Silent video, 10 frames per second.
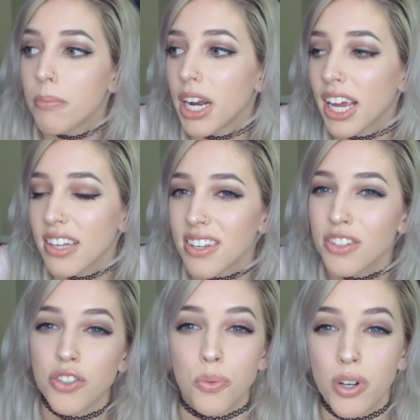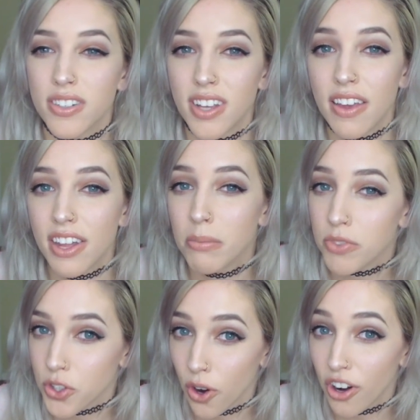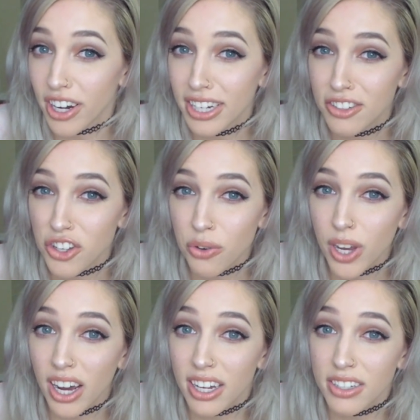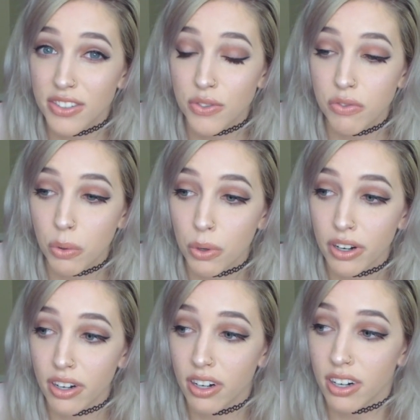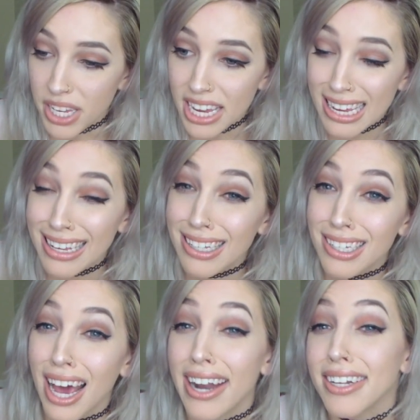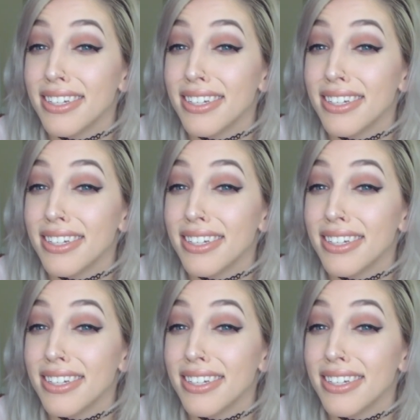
But I guess I just want to say that I'm sorry to you guys for being kind